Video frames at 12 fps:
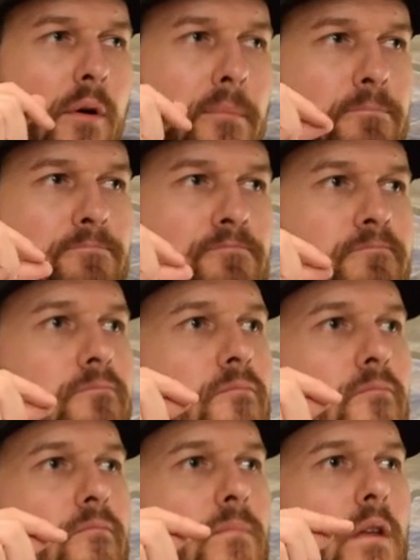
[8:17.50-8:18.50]
one,
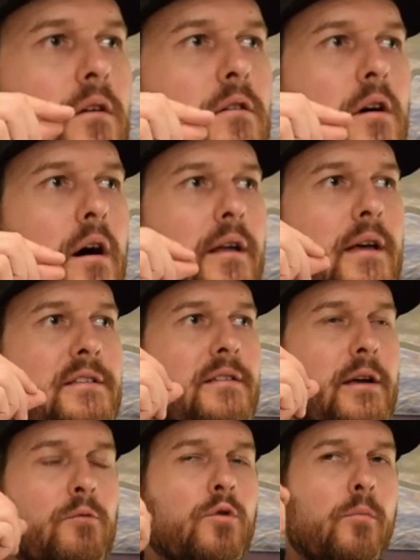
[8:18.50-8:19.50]
not as
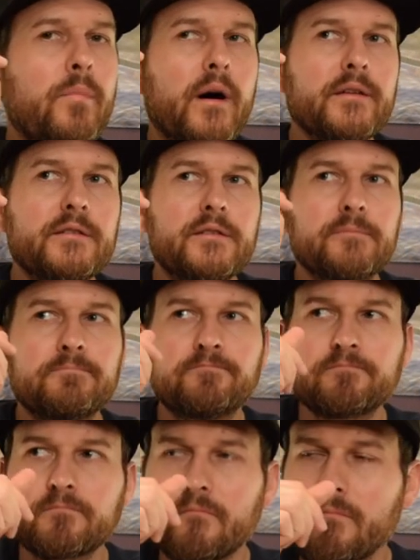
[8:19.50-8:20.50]
like robust
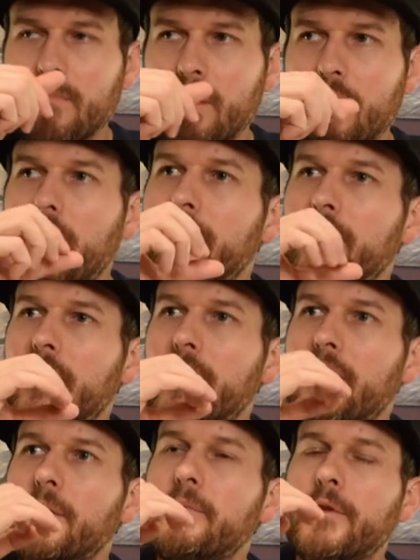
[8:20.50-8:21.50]
of
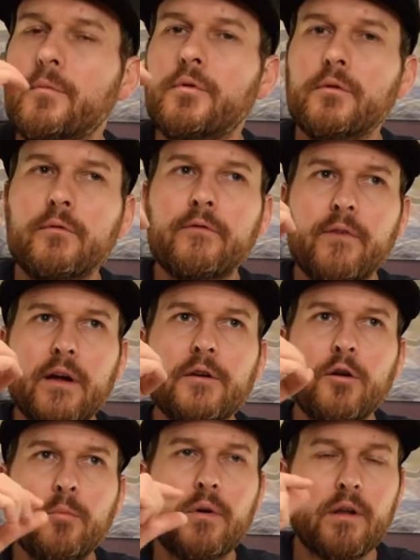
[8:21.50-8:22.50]
like the prune fig
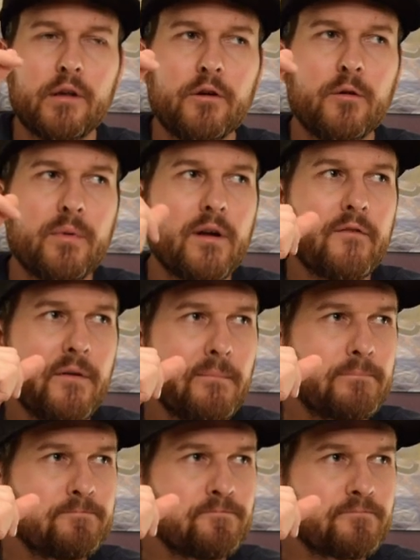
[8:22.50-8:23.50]
note, but a little bit of it
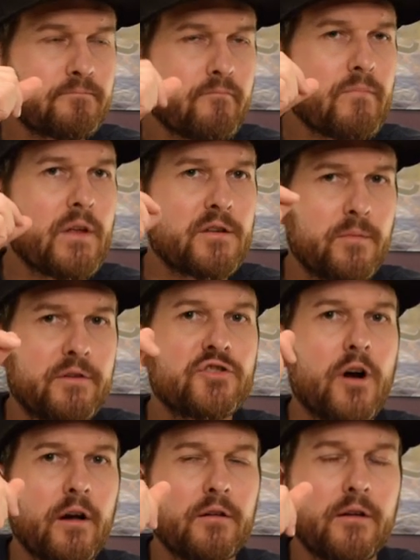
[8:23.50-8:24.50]
some nice
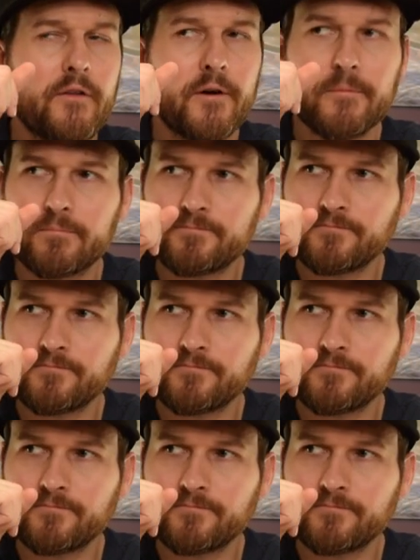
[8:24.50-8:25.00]
chocolate in there.